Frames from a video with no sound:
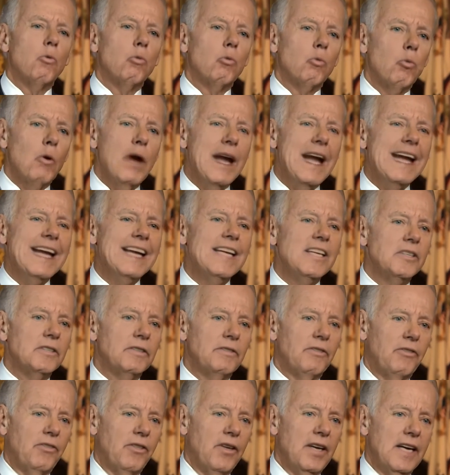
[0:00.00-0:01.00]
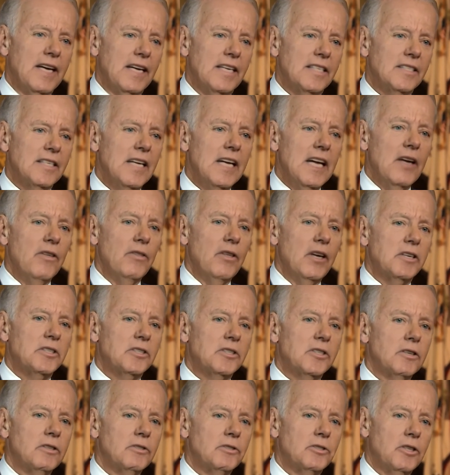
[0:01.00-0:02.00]
range of things that
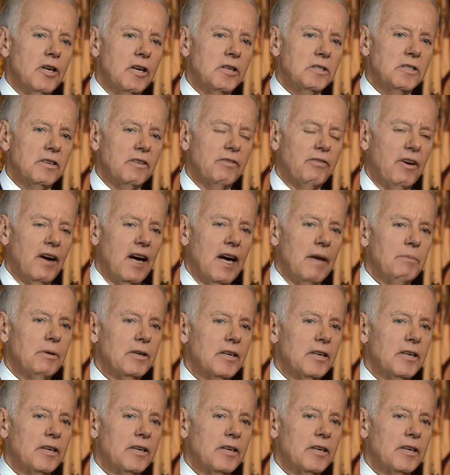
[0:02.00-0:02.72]
still justify it,